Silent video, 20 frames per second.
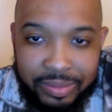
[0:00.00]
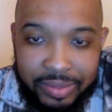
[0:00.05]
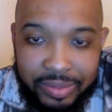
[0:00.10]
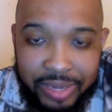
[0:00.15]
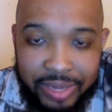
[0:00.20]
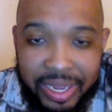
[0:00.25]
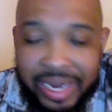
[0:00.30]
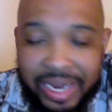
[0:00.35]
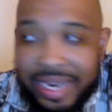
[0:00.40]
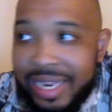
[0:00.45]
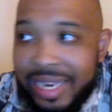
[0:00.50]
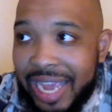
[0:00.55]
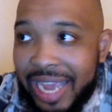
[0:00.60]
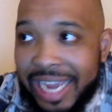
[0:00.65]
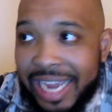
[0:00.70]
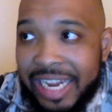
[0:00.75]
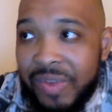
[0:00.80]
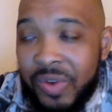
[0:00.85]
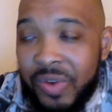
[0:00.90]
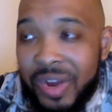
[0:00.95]
And
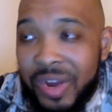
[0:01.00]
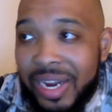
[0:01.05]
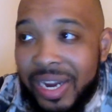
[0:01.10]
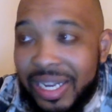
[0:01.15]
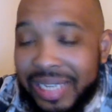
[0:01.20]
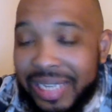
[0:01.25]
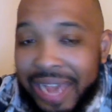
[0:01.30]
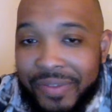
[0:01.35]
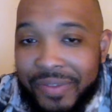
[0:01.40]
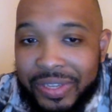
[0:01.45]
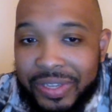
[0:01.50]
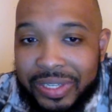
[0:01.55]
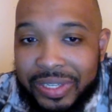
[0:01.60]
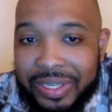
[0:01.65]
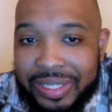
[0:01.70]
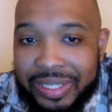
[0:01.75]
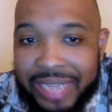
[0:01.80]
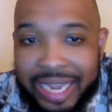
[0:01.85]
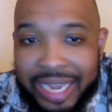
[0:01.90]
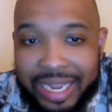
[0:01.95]
81 is obviously
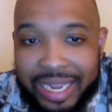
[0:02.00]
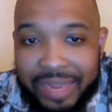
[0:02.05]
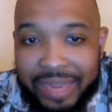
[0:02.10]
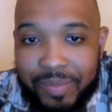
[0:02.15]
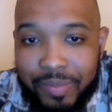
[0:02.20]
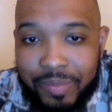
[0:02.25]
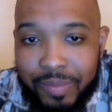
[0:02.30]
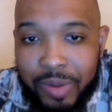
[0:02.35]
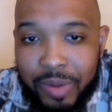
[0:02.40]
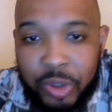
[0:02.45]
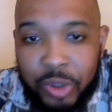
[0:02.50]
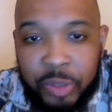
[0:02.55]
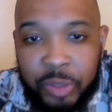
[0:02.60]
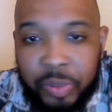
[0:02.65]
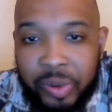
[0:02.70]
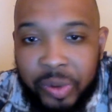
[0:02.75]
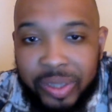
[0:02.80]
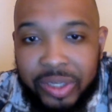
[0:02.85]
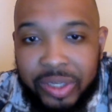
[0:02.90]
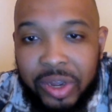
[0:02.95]
second most
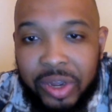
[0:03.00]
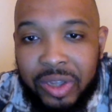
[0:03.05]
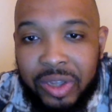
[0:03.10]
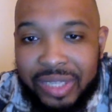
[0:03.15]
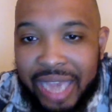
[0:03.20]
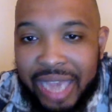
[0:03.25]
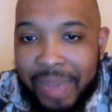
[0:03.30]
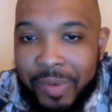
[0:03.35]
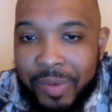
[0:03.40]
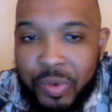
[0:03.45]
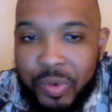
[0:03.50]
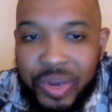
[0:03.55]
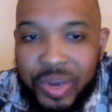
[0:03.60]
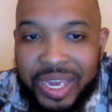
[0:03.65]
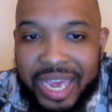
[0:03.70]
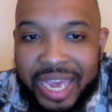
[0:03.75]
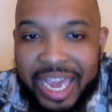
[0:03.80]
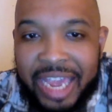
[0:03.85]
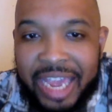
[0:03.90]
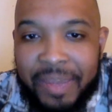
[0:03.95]
points all time in one
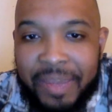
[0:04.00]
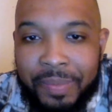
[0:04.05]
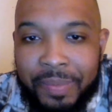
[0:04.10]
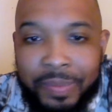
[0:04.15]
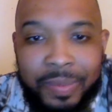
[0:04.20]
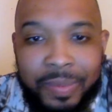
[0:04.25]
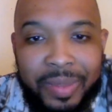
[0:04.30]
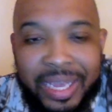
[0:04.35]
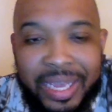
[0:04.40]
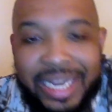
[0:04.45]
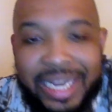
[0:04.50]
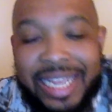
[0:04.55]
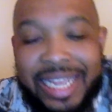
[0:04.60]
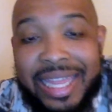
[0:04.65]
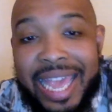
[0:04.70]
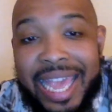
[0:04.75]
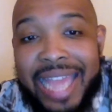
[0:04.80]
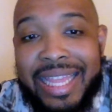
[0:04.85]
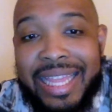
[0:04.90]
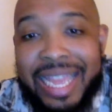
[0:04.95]
game. And he
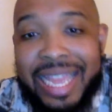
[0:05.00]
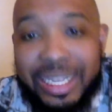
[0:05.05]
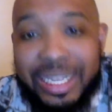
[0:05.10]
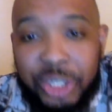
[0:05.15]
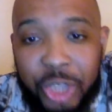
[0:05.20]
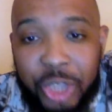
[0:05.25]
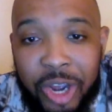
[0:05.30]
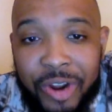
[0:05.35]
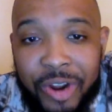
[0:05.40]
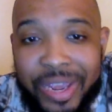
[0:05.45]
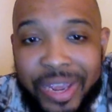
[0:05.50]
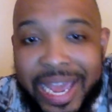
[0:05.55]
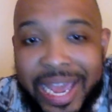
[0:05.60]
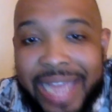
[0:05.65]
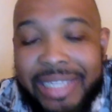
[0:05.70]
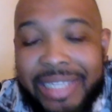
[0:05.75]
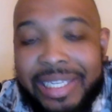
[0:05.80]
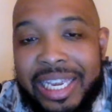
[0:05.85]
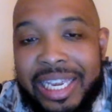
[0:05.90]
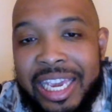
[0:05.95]
led that
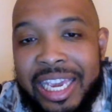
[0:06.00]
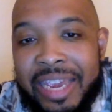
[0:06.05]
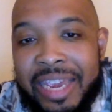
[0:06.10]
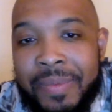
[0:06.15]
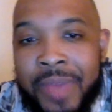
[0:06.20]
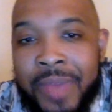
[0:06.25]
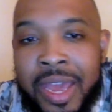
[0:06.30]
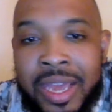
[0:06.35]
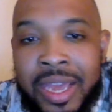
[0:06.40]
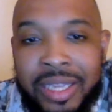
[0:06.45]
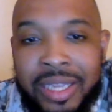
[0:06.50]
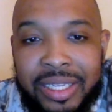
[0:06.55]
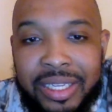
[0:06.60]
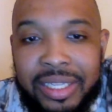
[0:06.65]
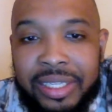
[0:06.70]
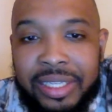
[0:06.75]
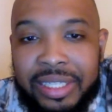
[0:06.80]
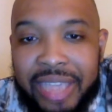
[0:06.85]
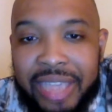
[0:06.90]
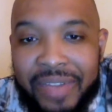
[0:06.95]
sorry-ass team to
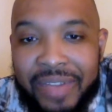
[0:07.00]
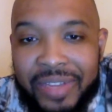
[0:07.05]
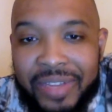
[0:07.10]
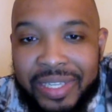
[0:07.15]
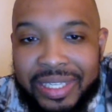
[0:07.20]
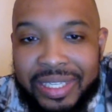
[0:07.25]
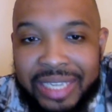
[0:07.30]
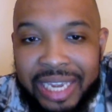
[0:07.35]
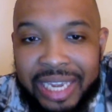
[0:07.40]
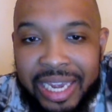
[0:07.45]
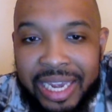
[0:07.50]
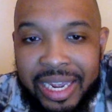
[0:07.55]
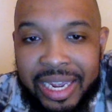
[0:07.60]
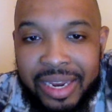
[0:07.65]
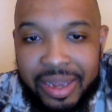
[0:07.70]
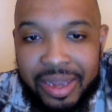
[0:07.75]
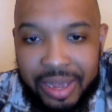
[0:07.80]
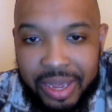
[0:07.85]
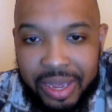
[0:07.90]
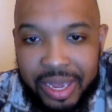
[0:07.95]
the seventh seed
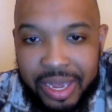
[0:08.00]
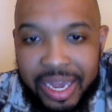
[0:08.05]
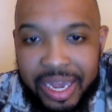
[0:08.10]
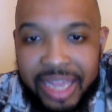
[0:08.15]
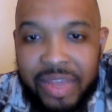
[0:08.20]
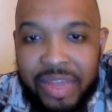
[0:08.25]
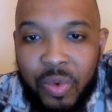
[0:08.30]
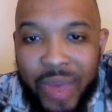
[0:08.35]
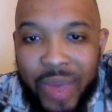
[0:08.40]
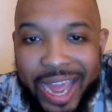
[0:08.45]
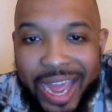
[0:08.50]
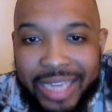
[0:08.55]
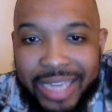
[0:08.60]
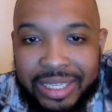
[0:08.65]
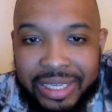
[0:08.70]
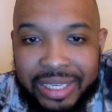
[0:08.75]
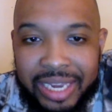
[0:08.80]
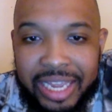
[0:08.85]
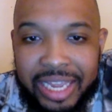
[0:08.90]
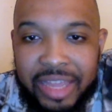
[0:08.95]
in the
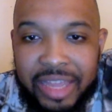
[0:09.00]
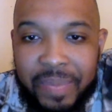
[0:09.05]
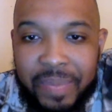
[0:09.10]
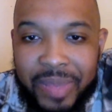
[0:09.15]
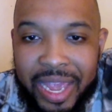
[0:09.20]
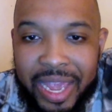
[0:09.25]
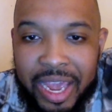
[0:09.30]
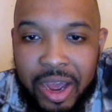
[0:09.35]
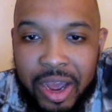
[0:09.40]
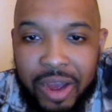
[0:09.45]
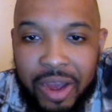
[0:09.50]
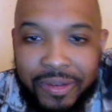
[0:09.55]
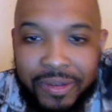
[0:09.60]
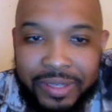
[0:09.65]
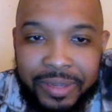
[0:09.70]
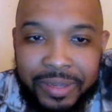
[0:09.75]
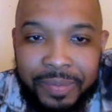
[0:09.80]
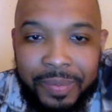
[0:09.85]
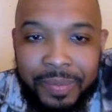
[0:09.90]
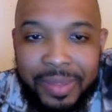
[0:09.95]
West in the
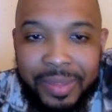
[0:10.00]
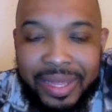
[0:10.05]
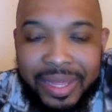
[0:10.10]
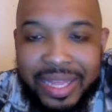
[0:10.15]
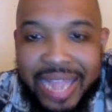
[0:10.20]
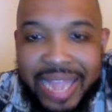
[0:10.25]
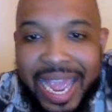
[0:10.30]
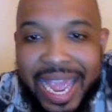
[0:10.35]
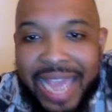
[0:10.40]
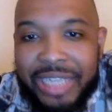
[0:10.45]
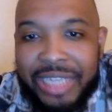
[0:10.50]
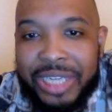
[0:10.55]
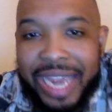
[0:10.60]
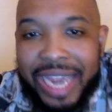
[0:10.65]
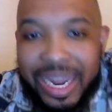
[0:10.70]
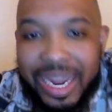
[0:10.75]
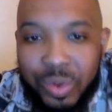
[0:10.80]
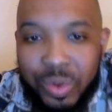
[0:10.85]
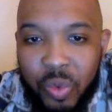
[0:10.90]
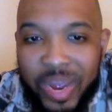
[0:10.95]
playoffs. Nash
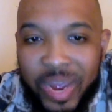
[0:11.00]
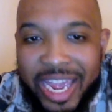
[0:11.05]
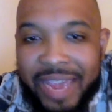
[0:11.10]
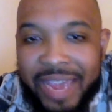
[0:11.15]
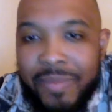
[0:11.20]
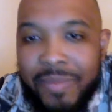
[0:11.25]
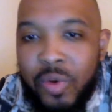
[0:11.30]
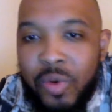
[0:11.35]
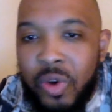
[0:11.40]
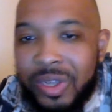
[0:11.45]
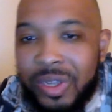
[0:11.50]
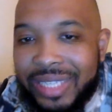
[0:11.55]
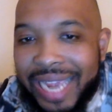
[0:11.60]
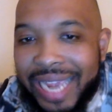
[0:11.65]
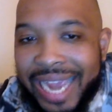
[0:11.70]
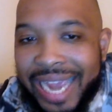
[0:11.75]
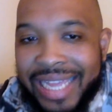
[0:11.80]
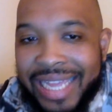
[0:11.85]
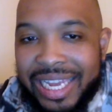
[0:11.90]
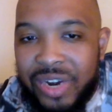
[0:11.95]
had way more
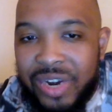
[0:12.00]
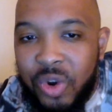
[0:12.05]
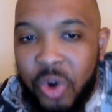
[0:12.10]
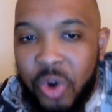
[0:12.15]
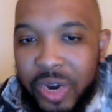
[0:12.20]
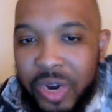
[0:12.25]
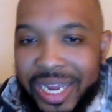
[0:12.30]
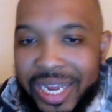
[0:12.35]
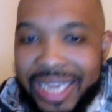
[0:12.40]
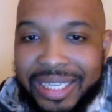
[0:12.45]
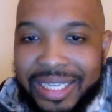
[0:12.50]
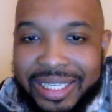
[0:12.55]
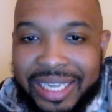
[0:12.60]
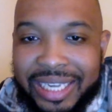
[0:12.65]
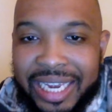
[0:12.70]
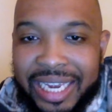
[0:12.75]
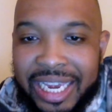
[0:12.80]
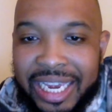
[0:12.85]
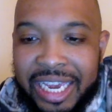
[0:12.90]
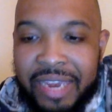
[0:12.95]
talent on his
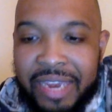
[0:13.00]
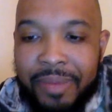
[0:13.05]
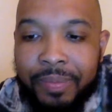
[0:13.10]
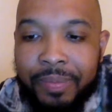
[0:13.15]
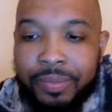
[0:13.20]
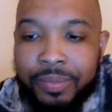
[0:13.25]
team.